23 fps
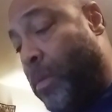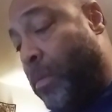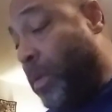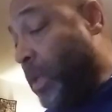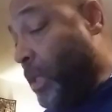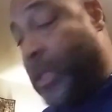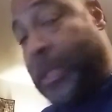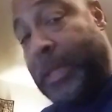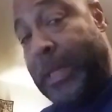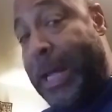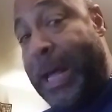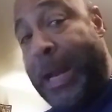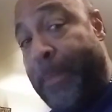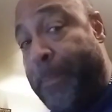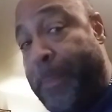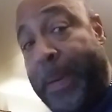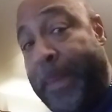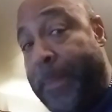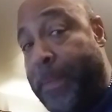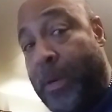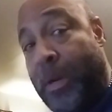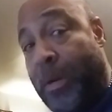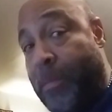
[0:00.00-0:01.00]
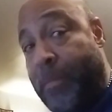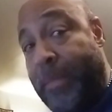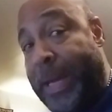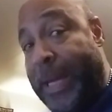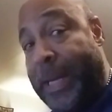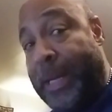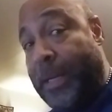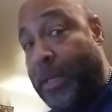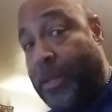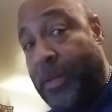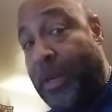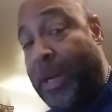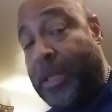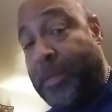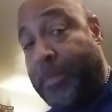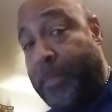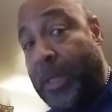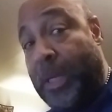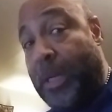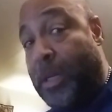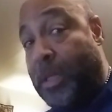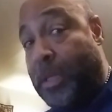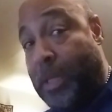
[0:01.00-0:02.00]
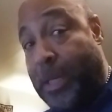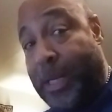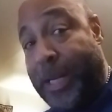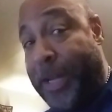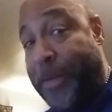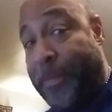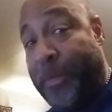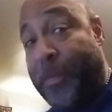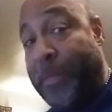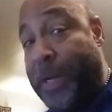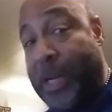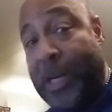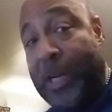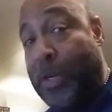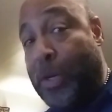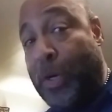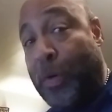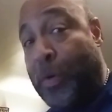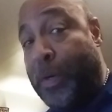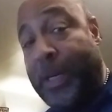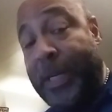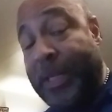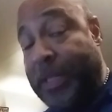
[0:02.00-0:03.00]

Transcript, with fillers: which a lot of people don't make it. Trust me, there's Living me Google.